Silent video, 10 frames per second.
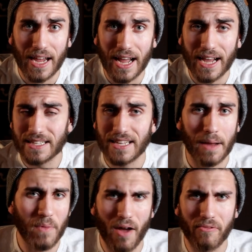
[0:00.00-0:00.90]
And I can say I'm
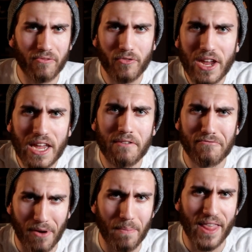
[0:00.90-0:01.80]
not free
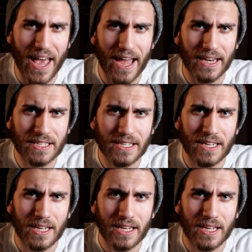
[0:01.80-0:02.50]
from that